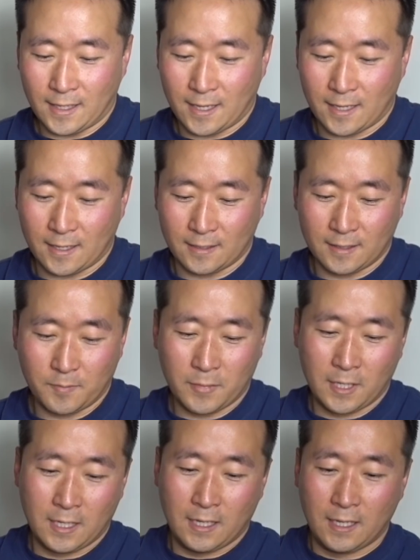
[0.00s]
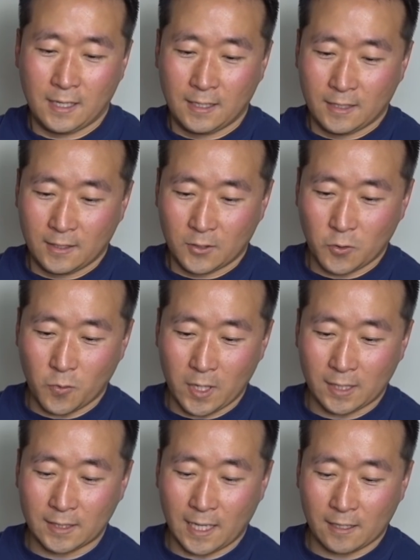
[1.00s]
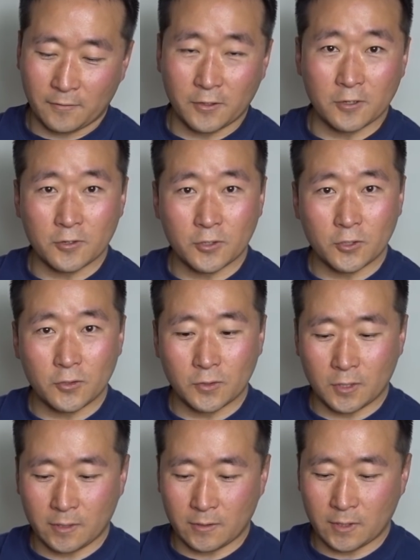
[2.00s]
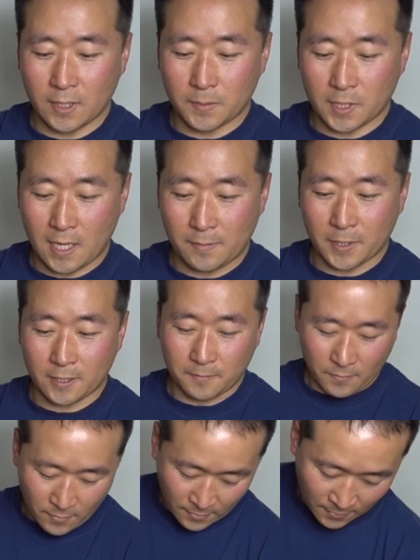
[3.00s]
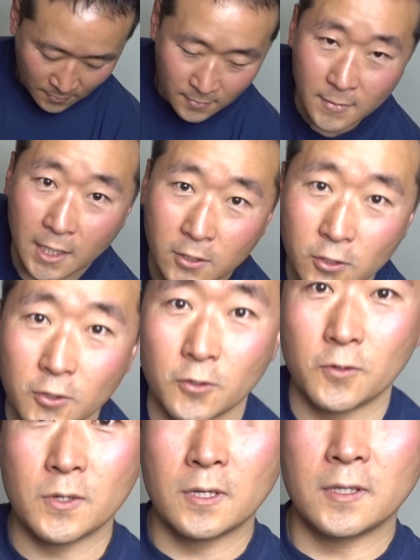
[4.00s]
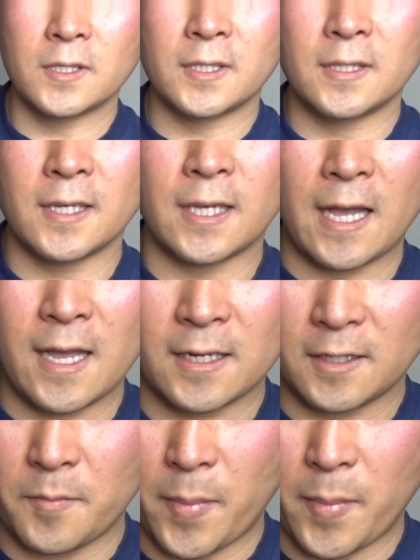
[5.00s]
and twigs out of your shoe so you don't have to keep stopping. They do stick on to the